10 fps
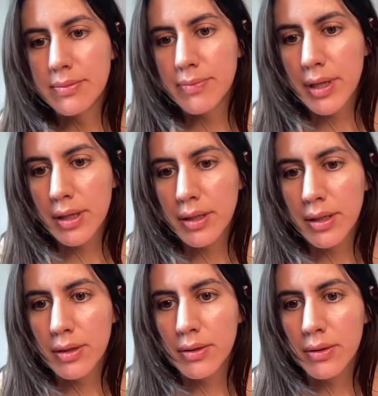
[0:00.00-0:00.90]

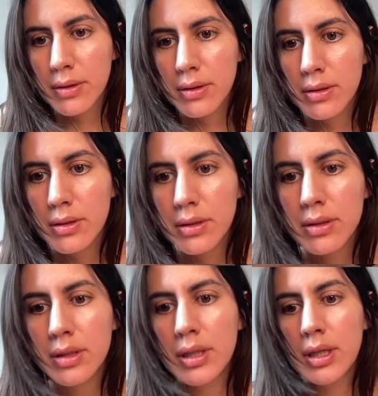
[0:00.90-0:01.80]
video
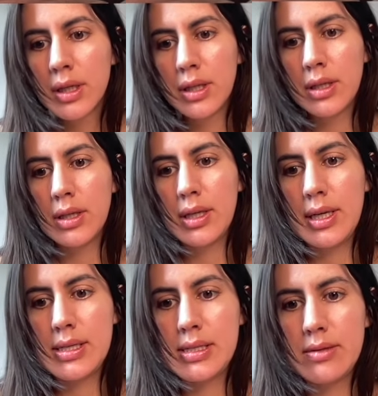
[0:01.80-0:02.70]

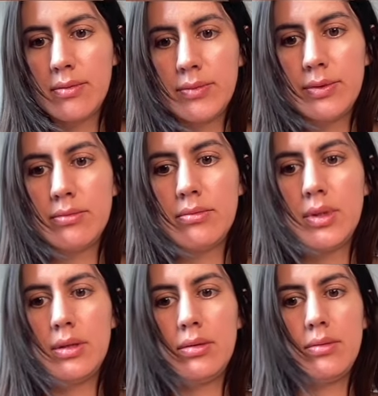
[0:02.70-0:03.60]
has some
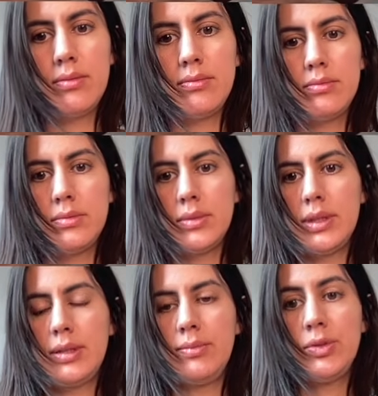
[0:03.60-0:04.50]

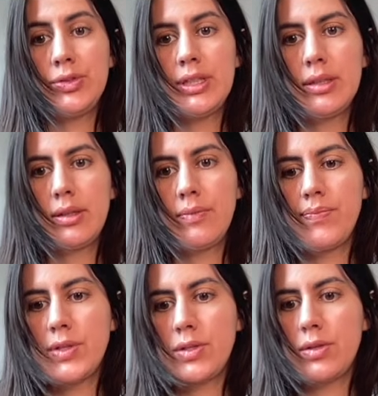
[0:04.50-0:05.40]
music,
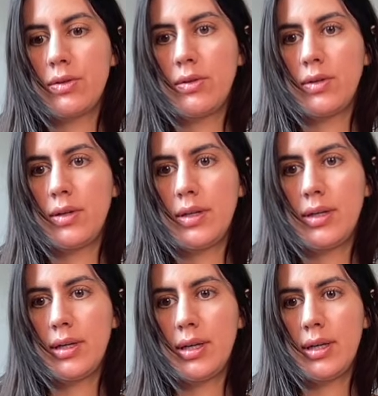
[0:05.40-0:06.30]
so
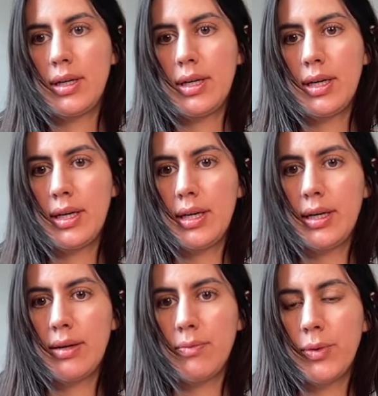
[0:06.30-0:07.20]

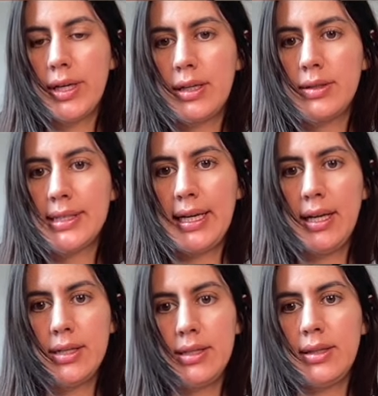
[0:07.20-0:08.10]
we can
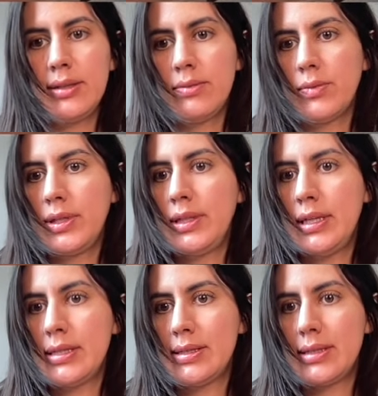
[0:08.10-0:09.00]
silence it with
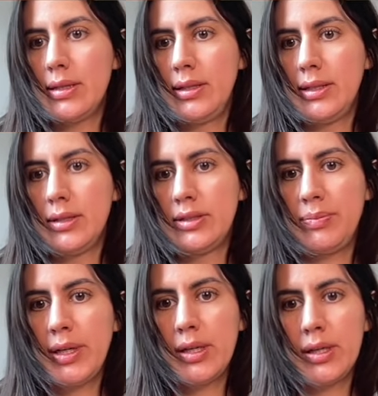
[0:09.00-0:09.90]
this little
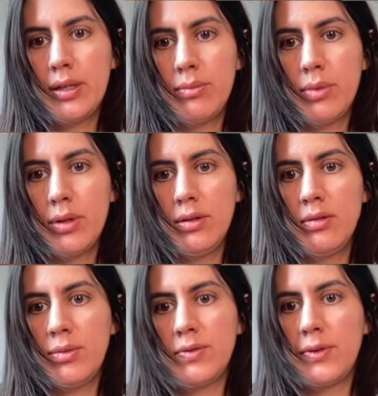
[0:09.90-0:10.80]
speaker
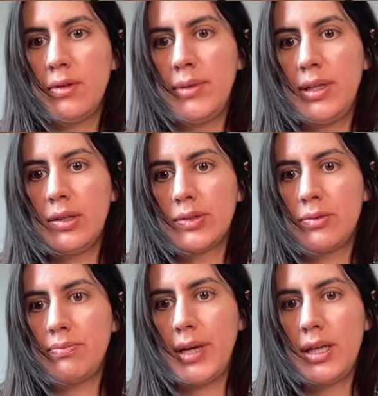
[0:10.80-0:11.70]
volume of all videos on
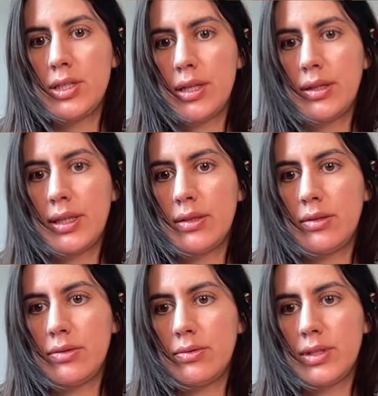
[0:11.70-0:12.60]
page and then
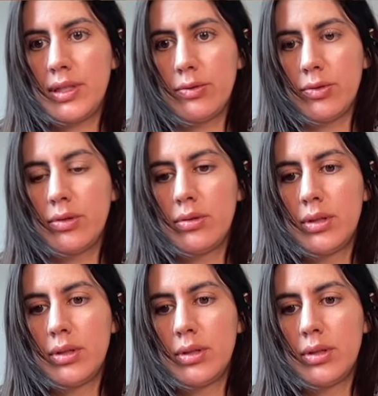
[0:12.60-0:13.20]
0,